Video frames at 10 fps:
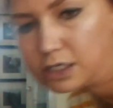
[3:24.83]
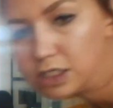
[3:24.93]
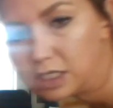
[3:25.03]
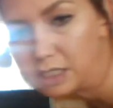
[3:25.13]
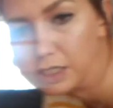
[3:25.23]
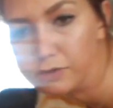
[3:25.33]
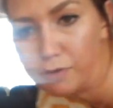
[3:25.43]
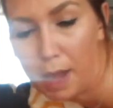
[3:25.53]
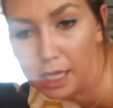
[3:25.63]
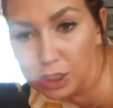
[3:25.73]
Because just to
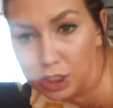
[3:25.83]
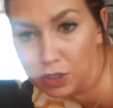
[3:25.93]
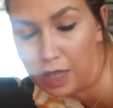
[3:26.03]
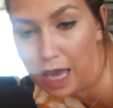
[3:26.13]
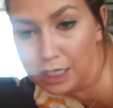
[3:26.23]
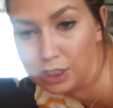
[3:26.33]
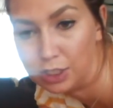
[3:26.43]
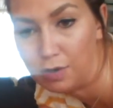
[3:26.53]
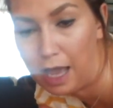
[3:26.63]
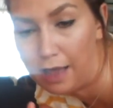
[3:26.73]
remind you that I
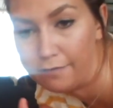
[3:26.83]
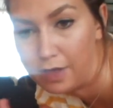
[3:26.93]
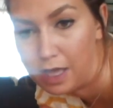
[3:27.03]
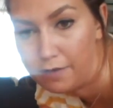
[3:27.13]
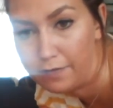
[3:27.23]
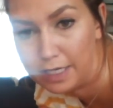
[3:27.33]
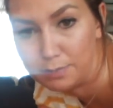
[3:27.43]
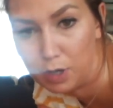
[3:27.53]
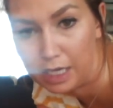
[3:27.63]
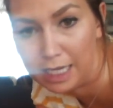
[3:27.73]
do have
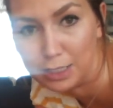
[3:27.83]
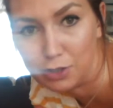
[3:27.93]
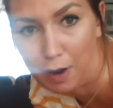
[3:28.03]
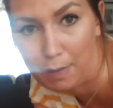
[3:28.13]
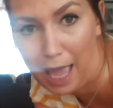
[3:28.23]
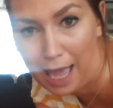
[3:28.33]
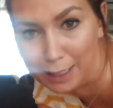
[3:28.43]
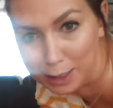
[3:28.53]
Facebook, Instagram, and